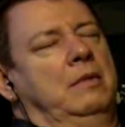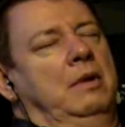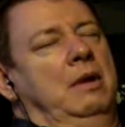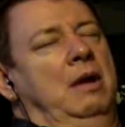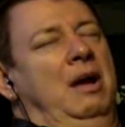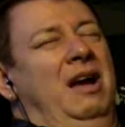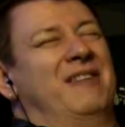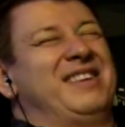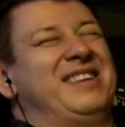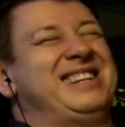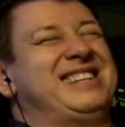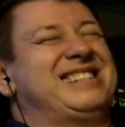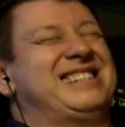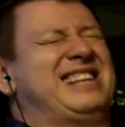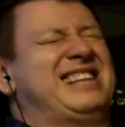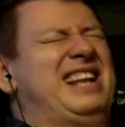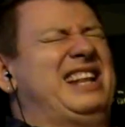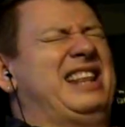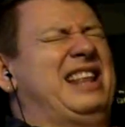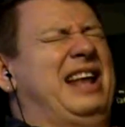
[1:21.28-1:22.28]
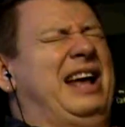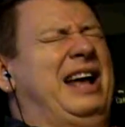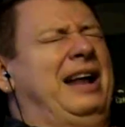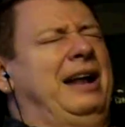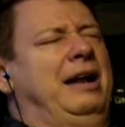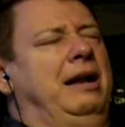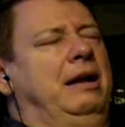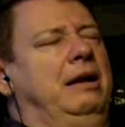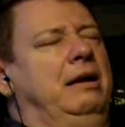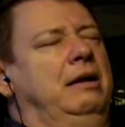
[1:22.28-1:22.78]
Having said that,
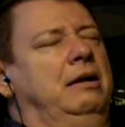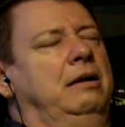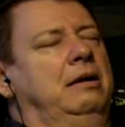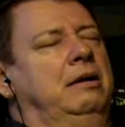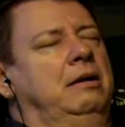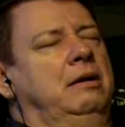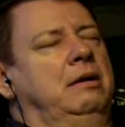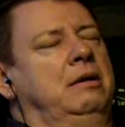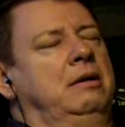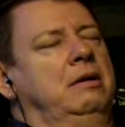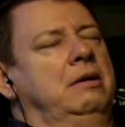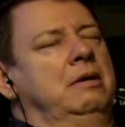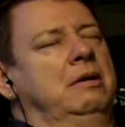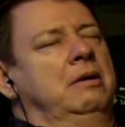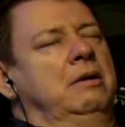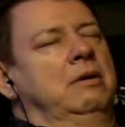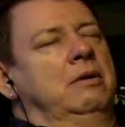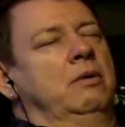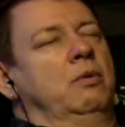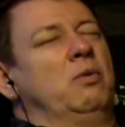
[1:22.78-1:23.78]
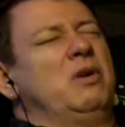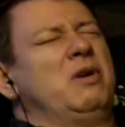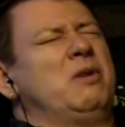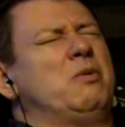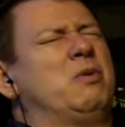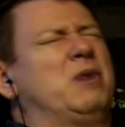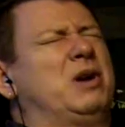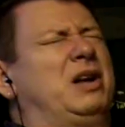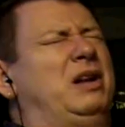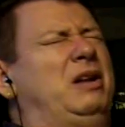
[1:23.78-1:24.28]
we
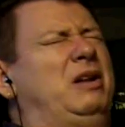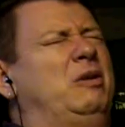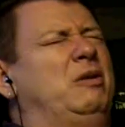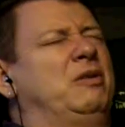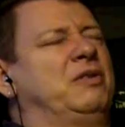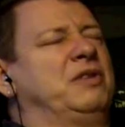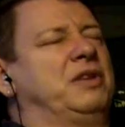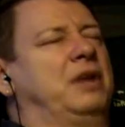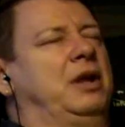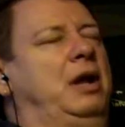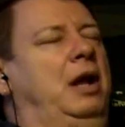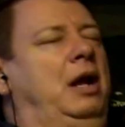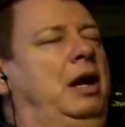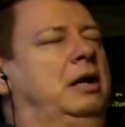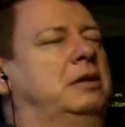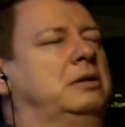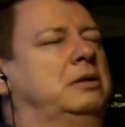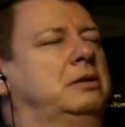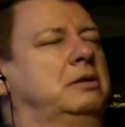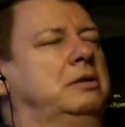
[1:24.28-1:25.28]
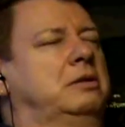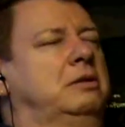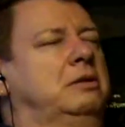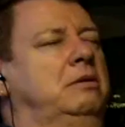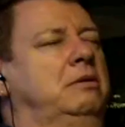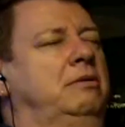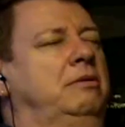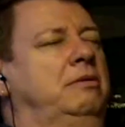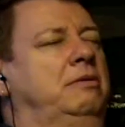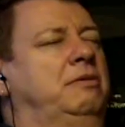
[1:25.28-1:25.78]
will, over the next
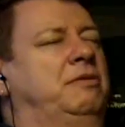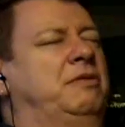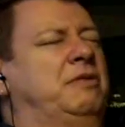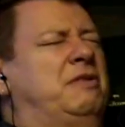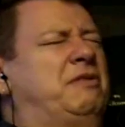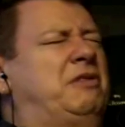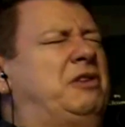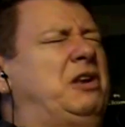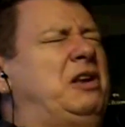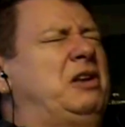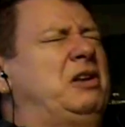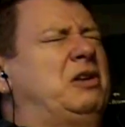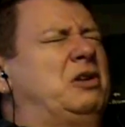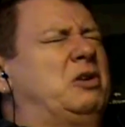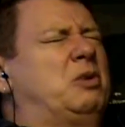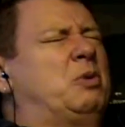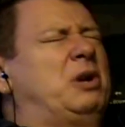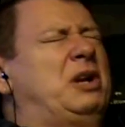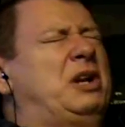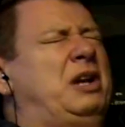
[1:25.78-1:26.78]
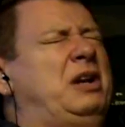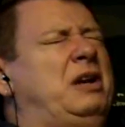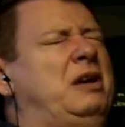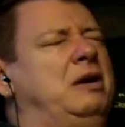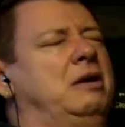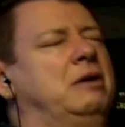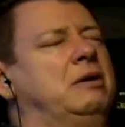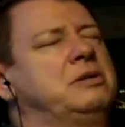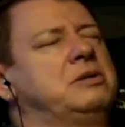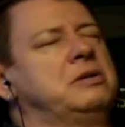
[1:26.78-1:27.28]
15 to 20
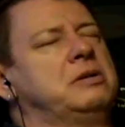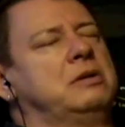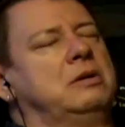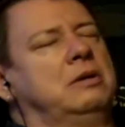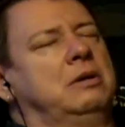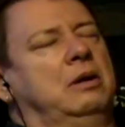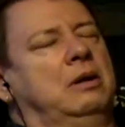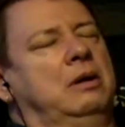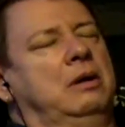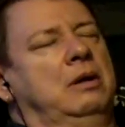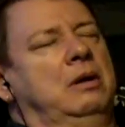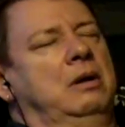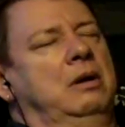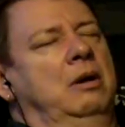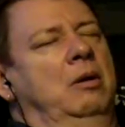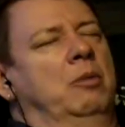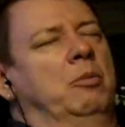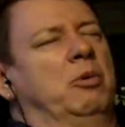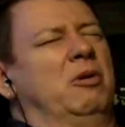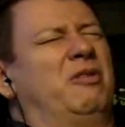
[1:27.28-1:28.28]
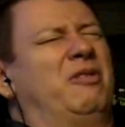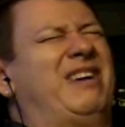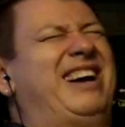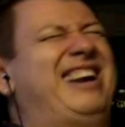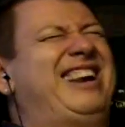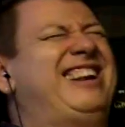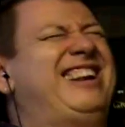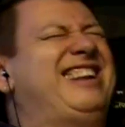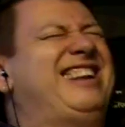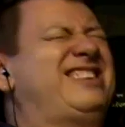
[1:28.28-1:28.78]
years,
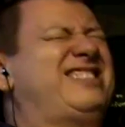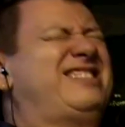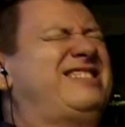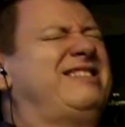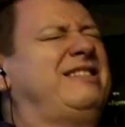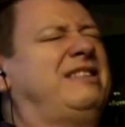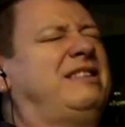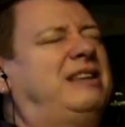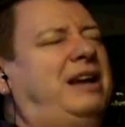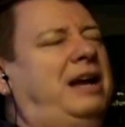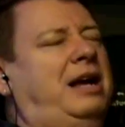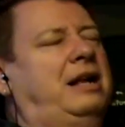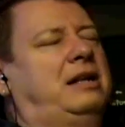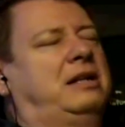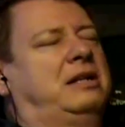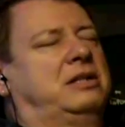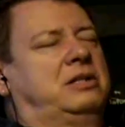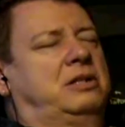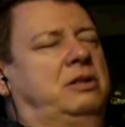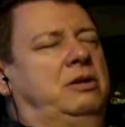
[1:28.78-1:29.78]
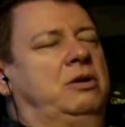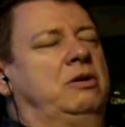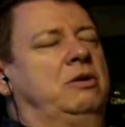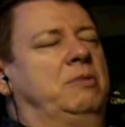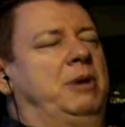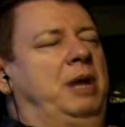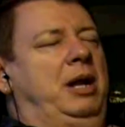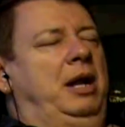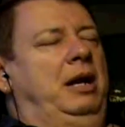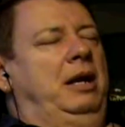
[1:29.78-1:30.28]
provide additional guidance to
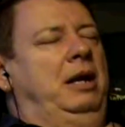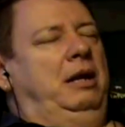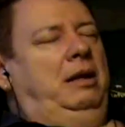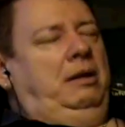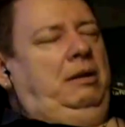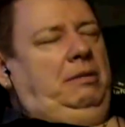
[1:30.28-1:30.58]
humanity